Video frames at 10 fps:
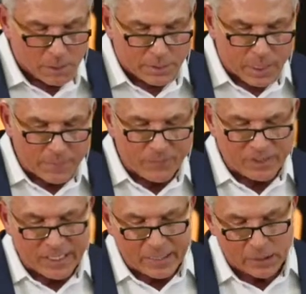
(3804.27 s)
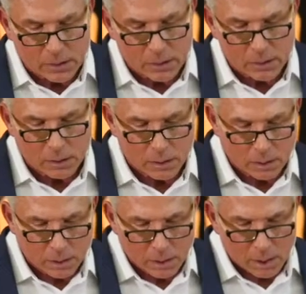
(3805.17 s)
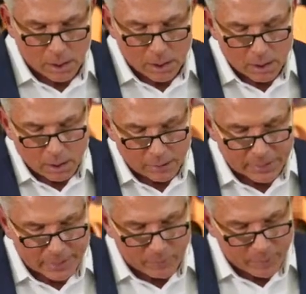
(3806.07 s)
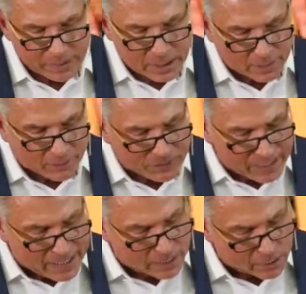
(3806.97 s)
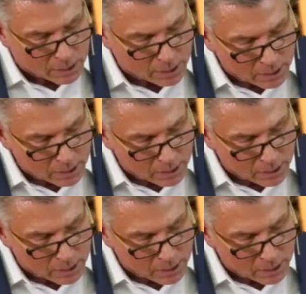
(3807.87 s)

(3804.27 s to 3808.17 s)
Tell me if you see it. Yes. Need everybody. Tell me if you see it.